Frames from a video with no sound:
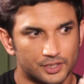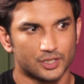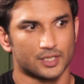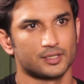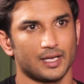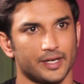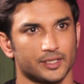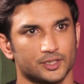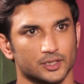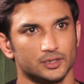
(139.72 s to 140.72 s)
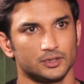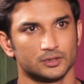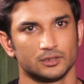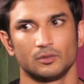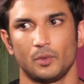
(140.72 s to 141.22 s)
Disha's character,
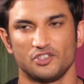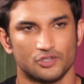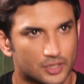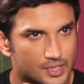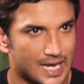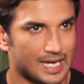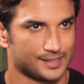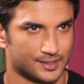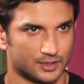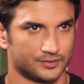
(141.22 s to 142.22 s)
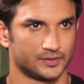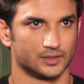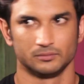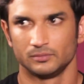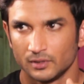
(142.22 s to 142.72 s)
when she dies in the
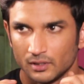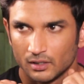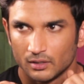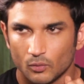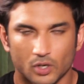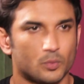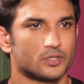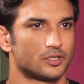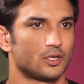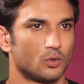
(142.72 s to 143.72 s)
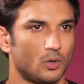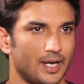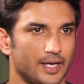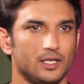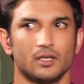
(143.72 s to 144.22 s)
film, what was
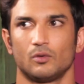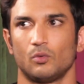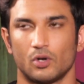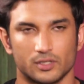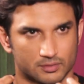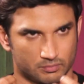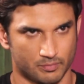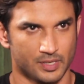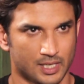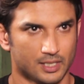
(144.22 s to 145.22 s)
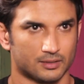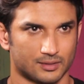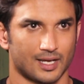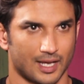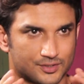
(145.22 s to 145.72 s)
required was me
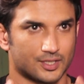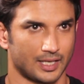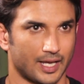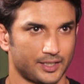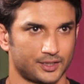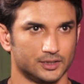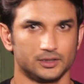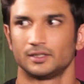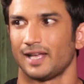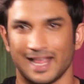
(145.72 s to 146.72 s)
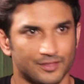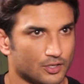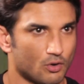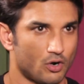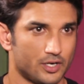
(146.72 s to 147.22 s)
as the character and
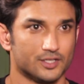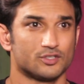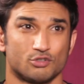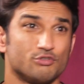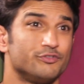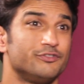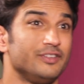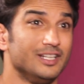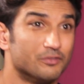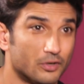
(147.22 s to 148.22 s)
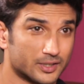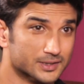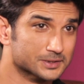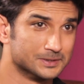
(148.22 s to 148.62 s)
the audience to feel for her.